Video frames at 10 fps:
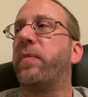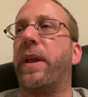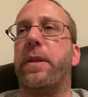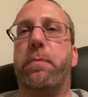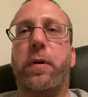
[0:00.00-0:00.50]

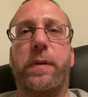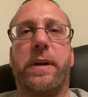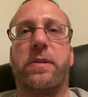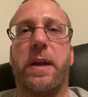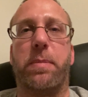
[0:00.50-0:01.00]
And the perfect
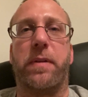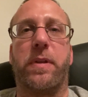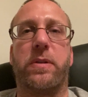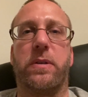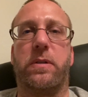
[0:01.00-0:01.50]
example of
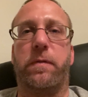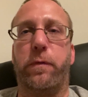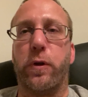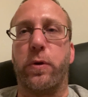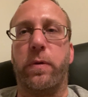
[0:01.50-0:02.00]
this is the
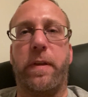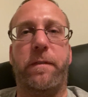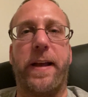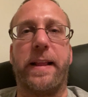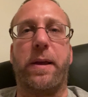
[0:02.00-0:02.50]
flu. The
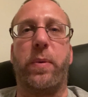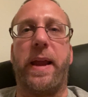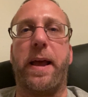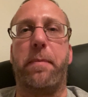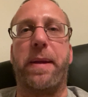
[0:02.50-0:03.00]
fact that we
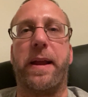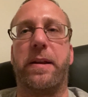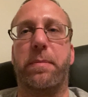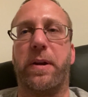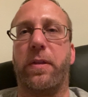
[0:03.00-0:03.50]
had a
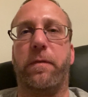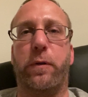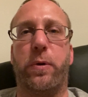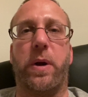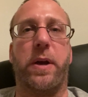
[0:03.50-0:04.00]
pandemic of the
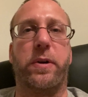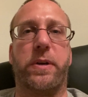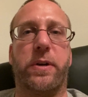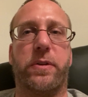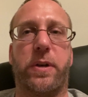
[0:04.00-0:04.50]
flu
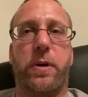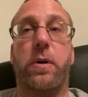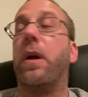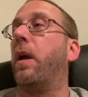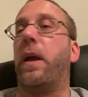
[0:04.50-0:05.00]
100 years
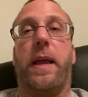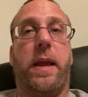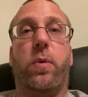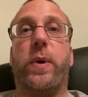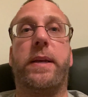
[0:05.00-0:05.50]
ago,
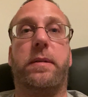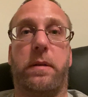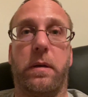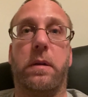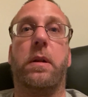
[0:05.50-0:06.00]
and we
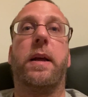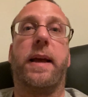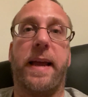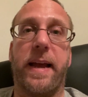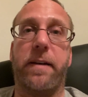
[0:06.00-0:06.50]
still
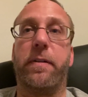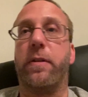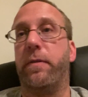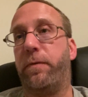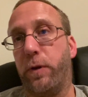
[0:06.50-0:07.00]
have
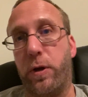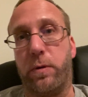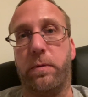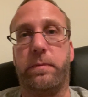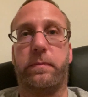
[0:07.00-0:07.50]
the
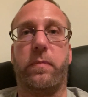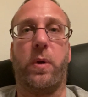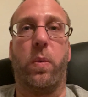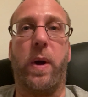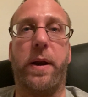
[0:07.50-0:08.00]
flu.
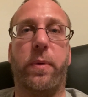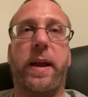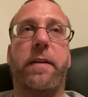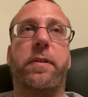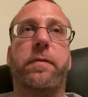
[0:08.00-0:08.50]
Why do we
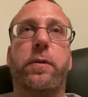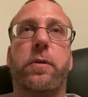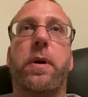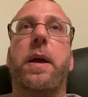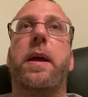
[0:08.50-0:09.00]
have the
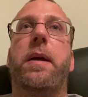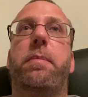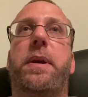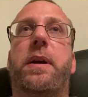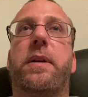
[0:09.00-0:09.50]
flu?
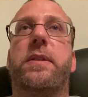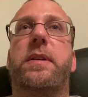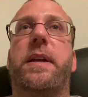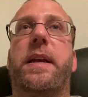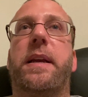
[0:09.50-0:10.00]
Because
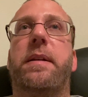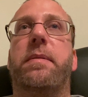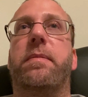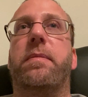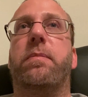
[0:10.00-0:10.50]
it
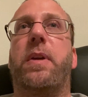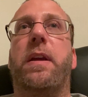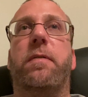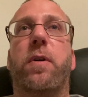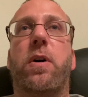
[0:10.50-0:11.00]

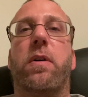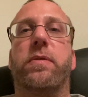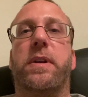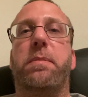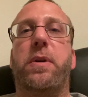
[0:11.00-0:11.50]

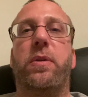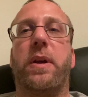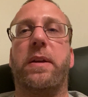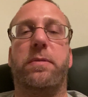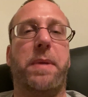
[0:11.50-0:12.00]
evolves, it
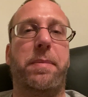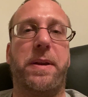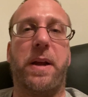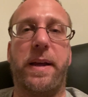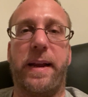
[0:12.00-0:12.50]
mutates. Maybe
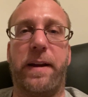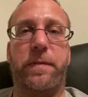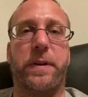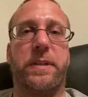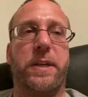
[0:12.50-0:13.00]
not
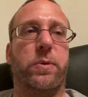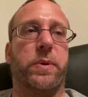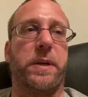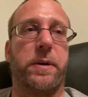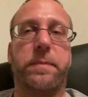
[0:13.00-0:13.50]
every single
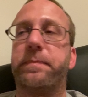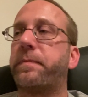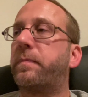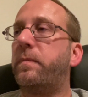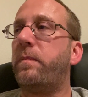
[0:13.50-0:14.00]
year,
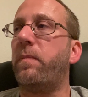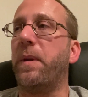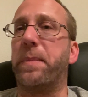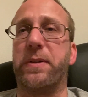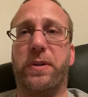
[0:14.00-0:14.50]

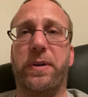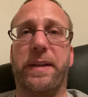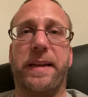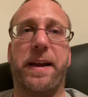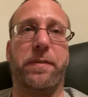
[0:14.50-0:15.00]
but
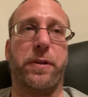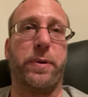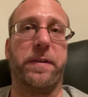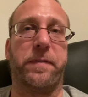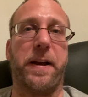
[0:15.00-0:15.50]
certainly every
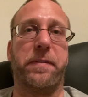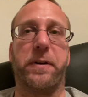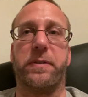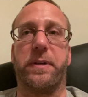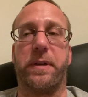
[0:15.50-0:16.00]
3 to 5
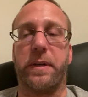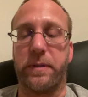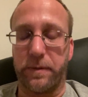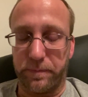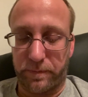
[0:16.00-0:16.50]
years it
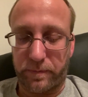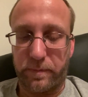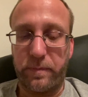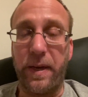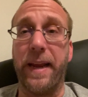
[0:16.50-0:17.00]
does.
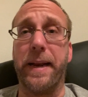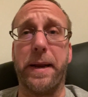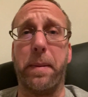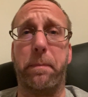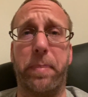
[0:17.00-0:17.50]
And
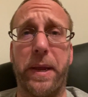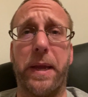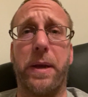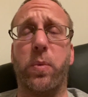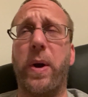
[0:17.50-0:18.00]
in a
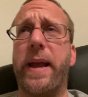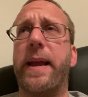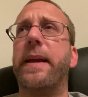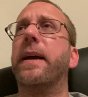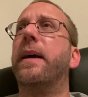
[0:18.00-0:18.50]
big way.